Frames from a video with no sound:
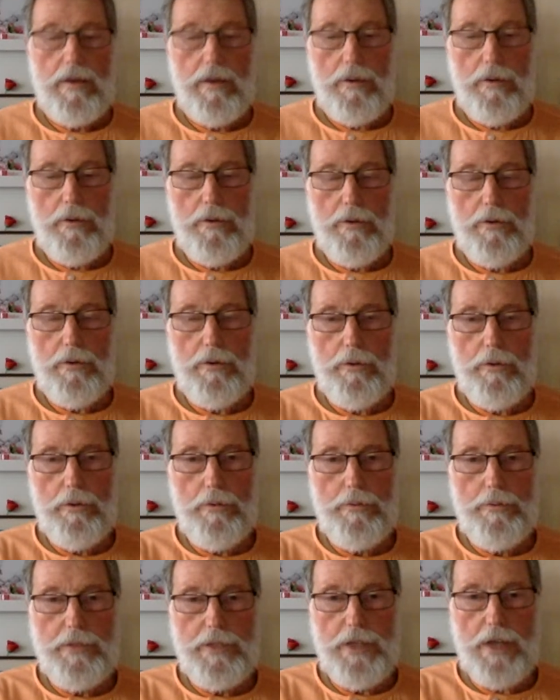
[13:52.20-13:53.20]

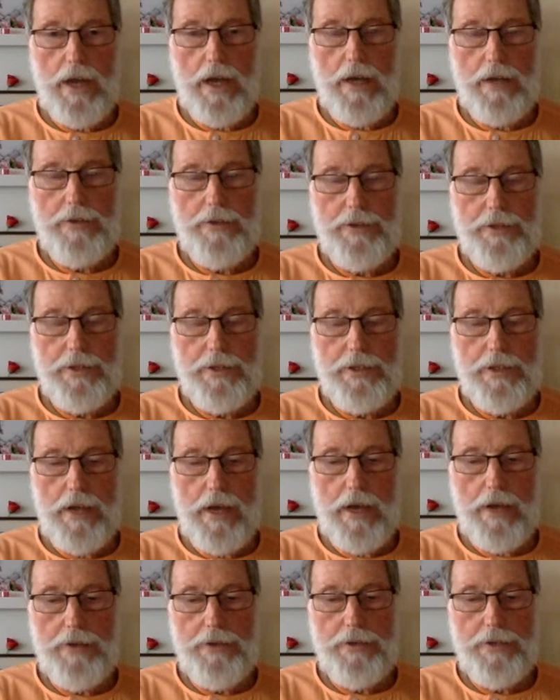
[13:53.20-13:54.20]
Om Shanti,
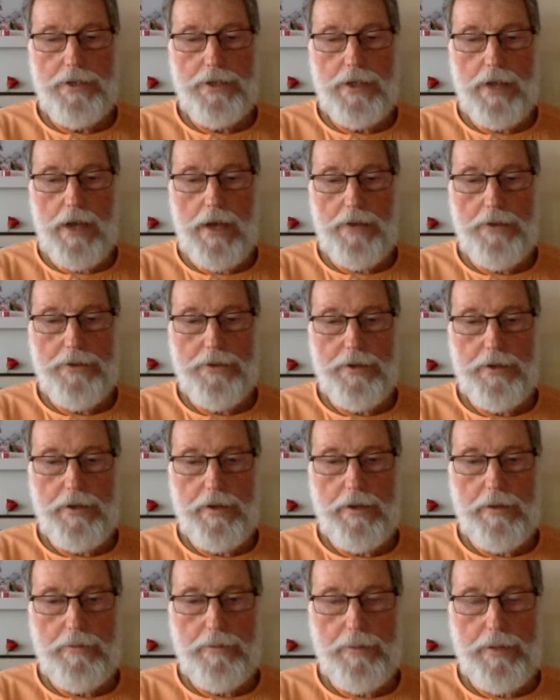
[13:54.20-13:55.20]
Shanti, Shanti.
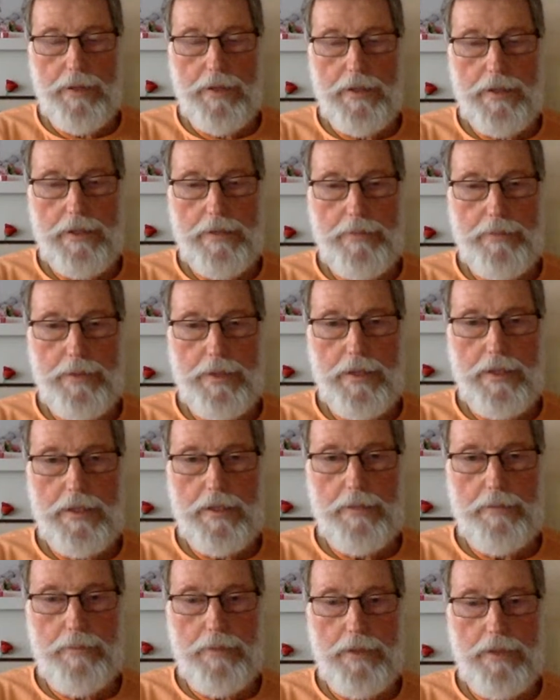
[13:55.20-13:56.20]
Peace,
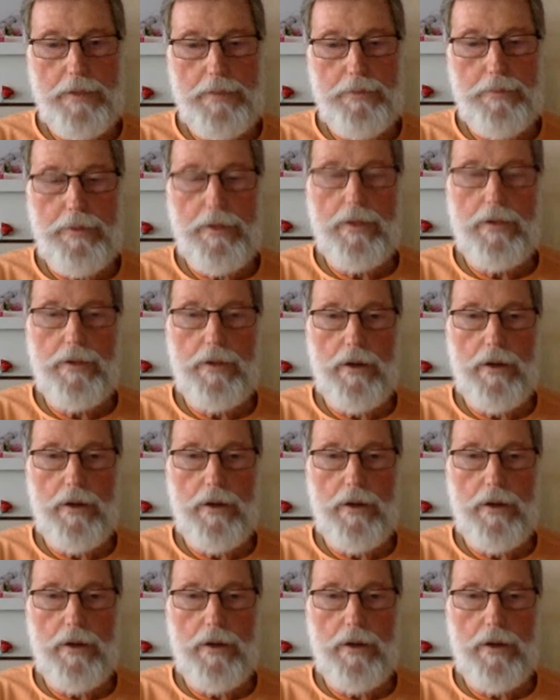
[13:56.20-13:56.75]
peace, peace be unto